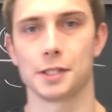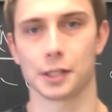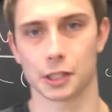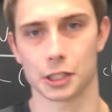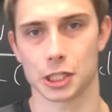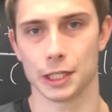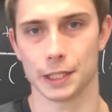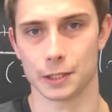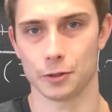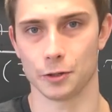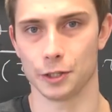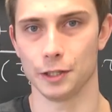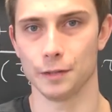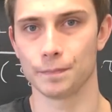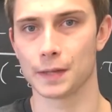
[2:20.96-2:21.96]
the Dirichlet
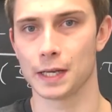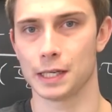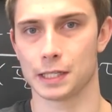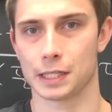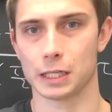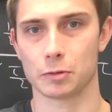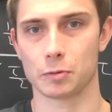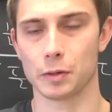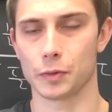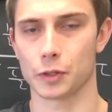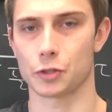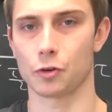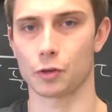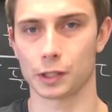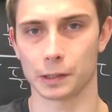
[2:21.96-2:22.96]
kernel that we were
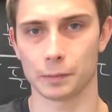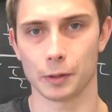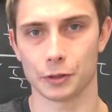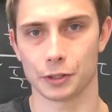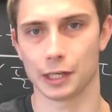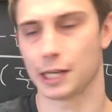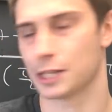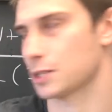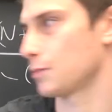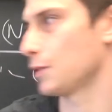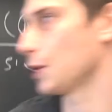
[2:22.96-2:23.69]
talking about in the last